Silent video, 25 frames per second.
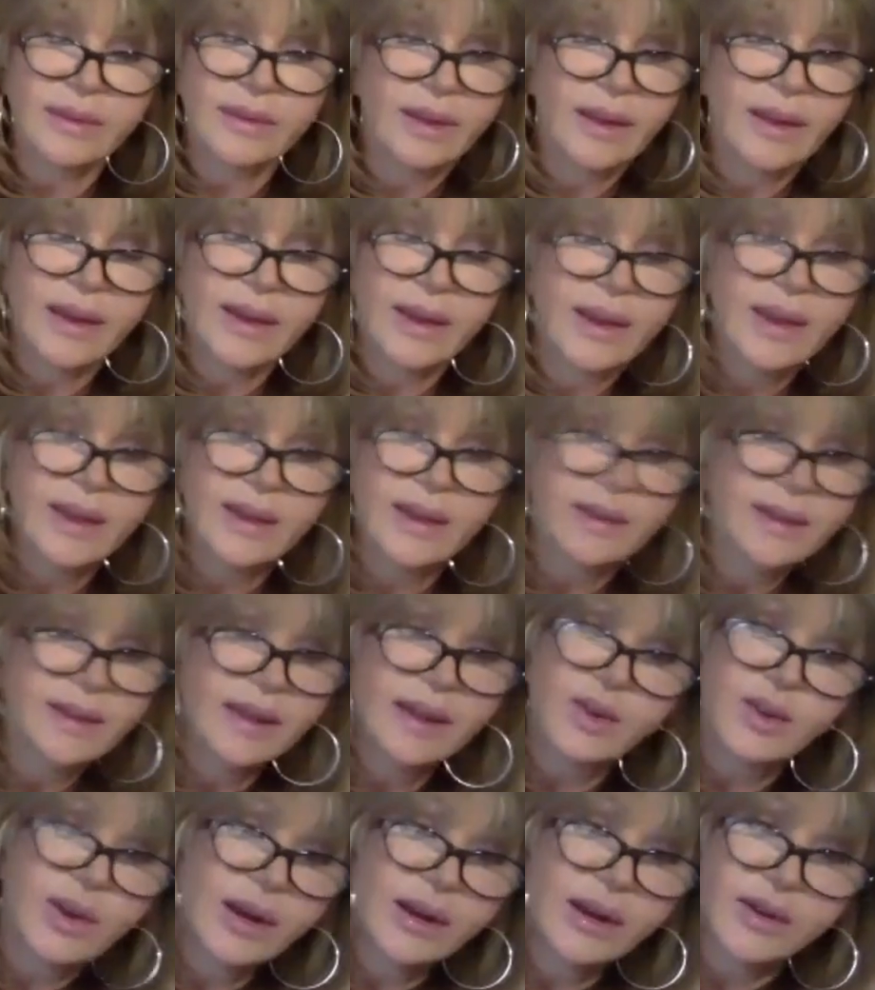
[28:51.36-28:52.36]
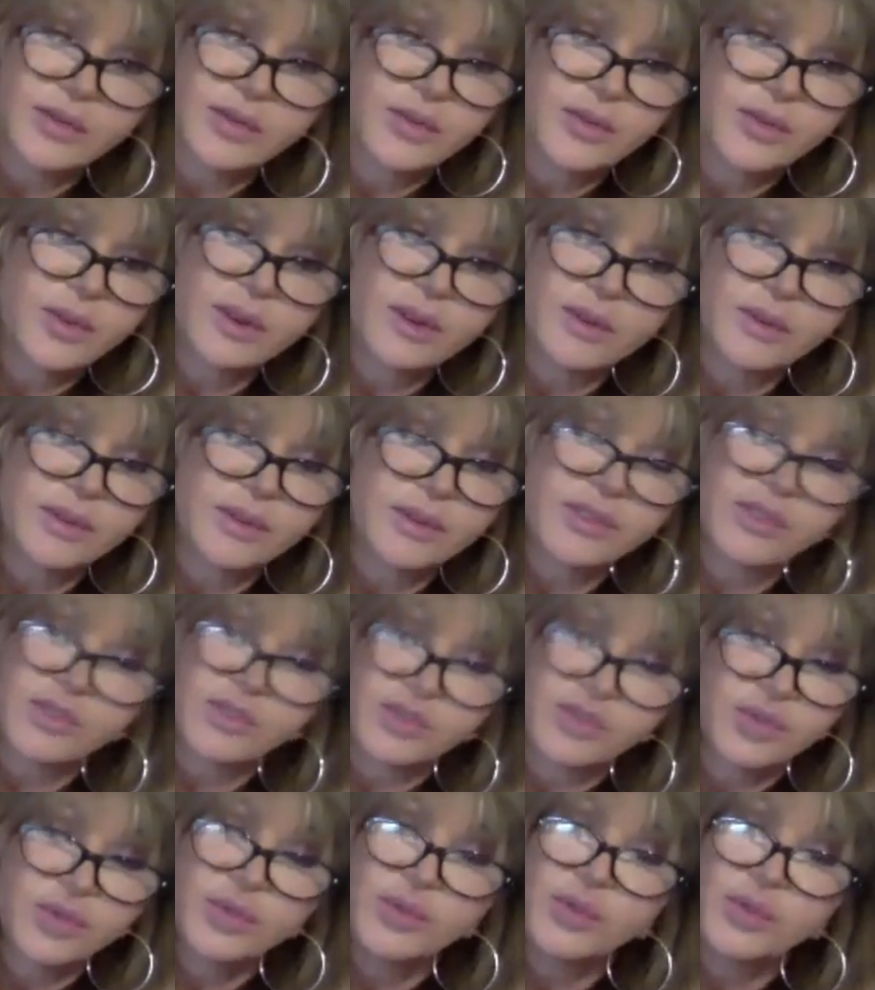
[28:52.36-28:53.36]
I can't take credit for it. It was
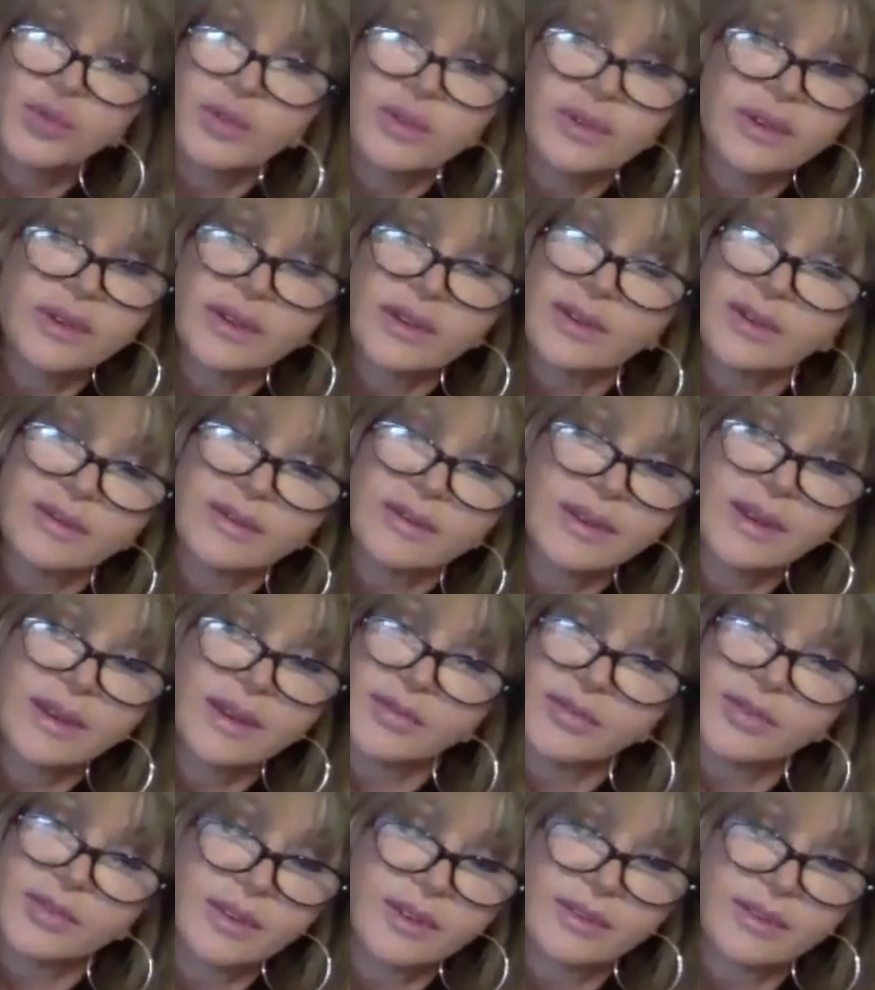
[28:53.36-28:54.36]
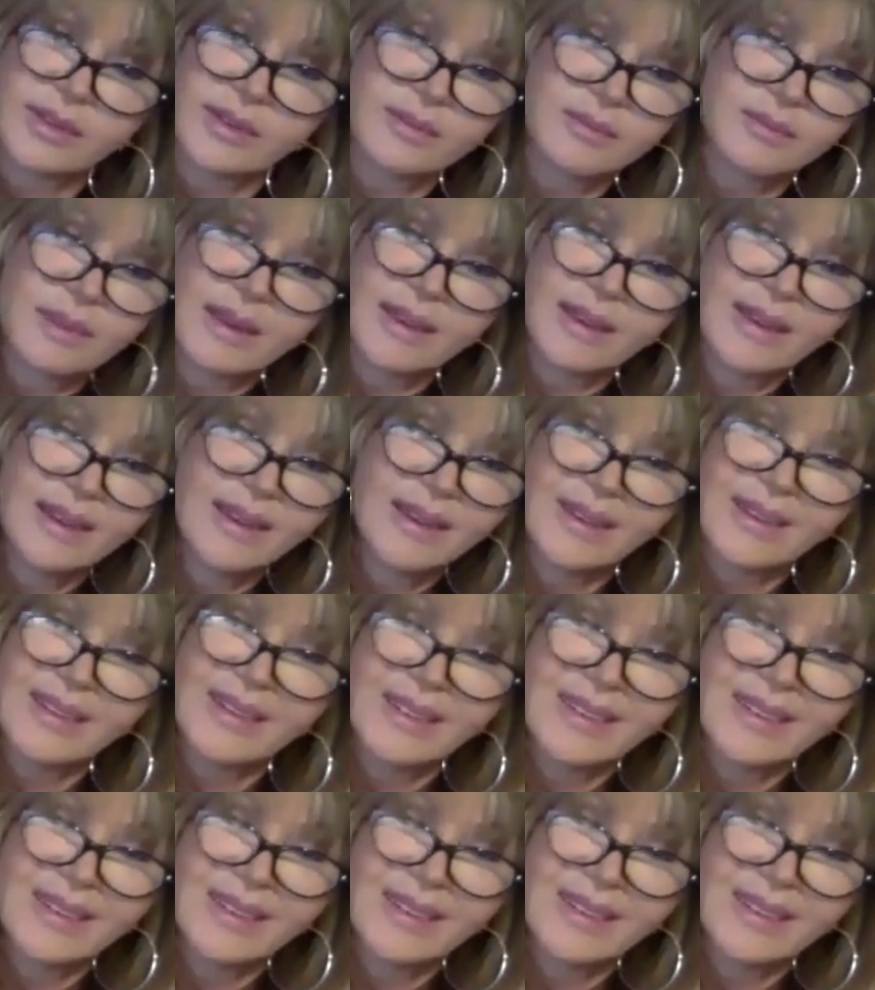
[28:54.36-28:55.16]
truly gifted to me.